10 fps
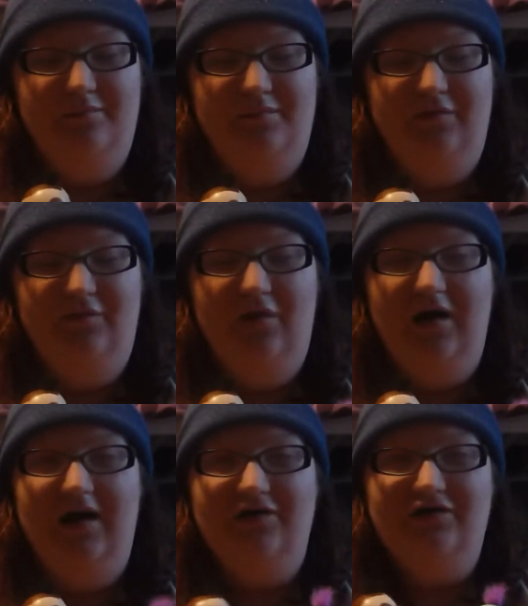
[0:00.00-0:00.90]

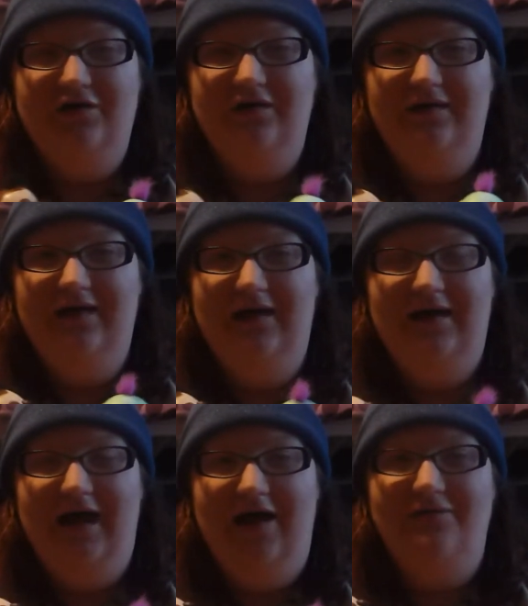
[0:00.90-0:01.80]
before, and I'll show you that
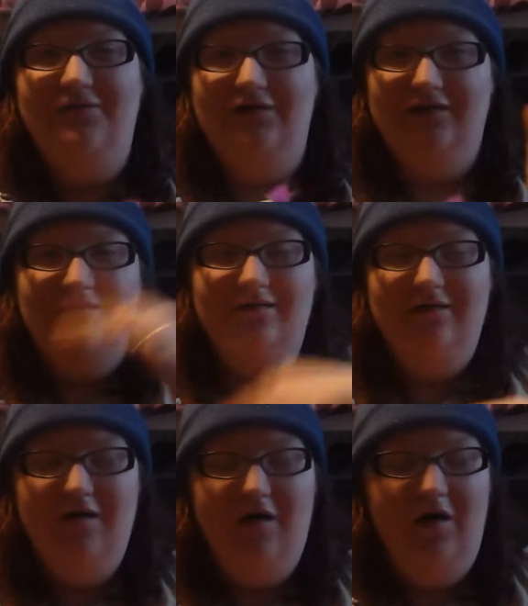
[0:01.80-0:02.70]
after
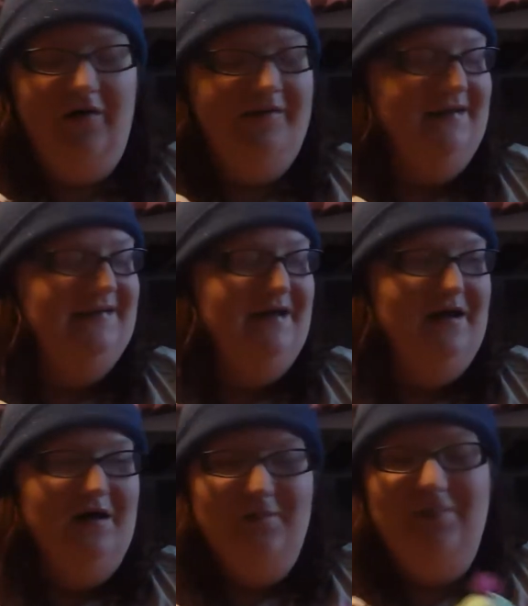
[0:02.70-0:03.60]
all this.
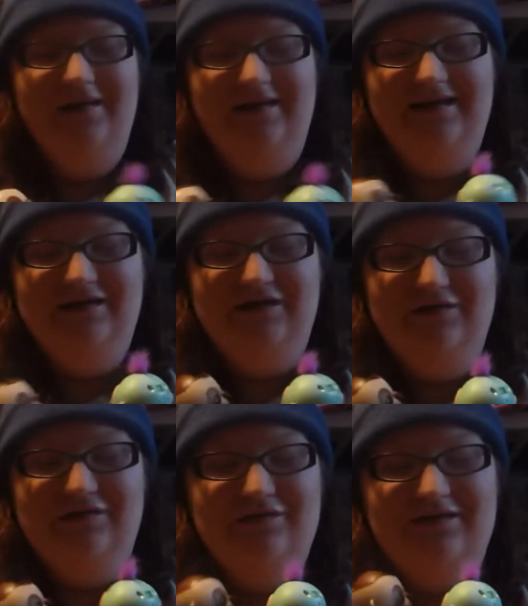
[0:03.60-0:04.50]
But these two,
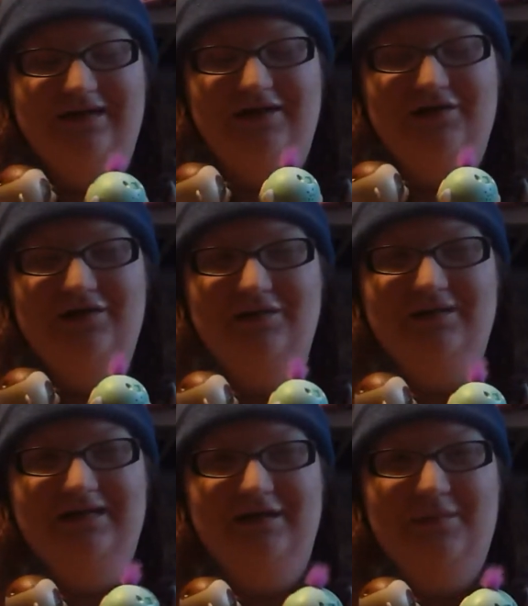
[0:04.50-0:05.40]
as soon as I
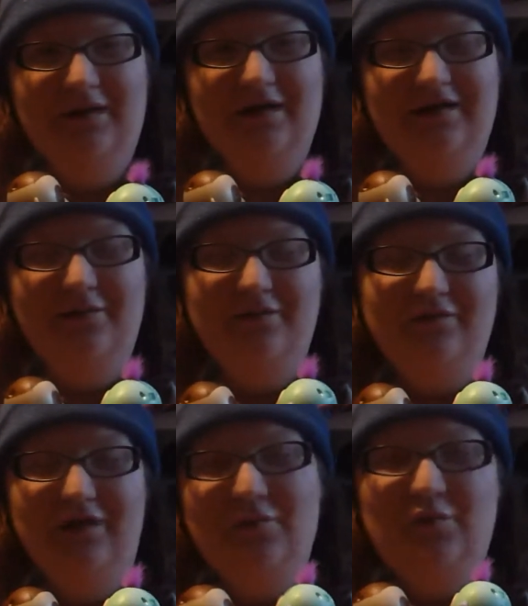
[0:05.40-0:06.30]
introduced them, they're both
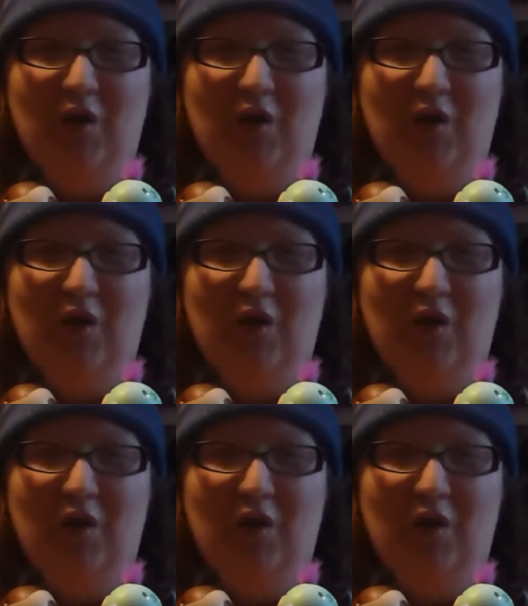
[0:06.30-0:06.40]
like,